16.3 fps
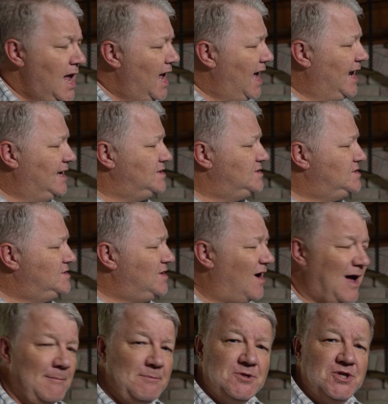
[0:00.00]
And as
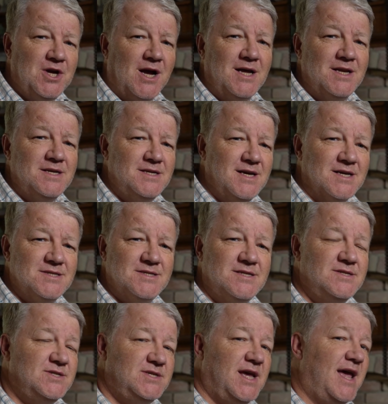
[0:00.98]
Top Shot
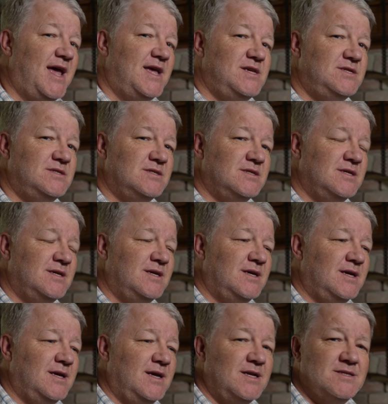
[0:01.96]
Dustin says,
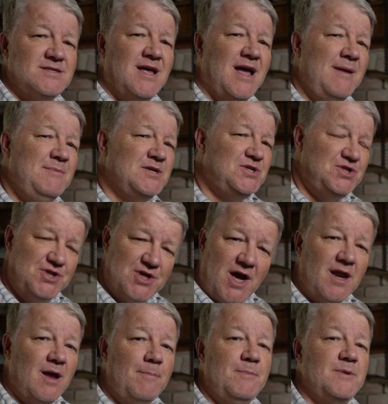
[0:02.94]
it's time to
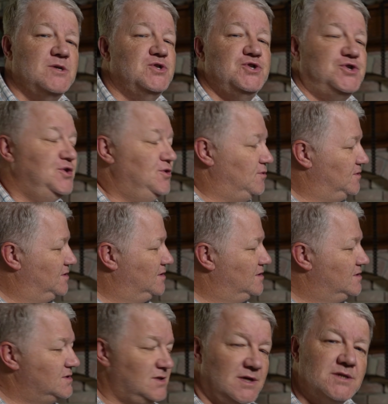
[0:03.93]
shut up and shoot.
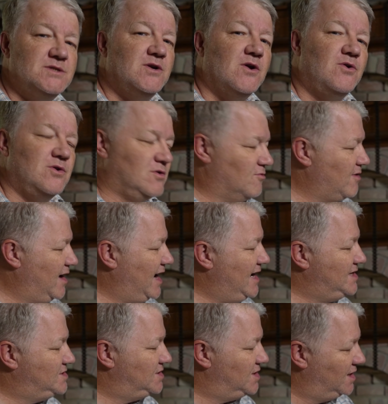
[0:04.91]
So let's go to the
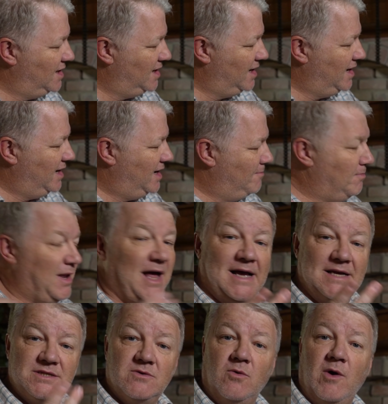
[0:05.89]
range and
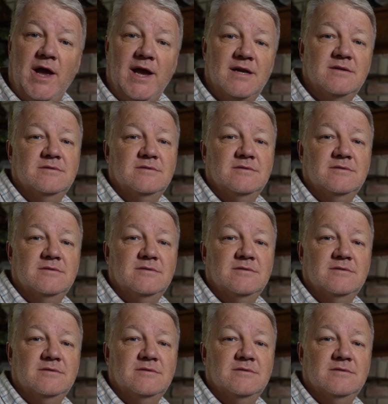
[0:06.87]
blast away.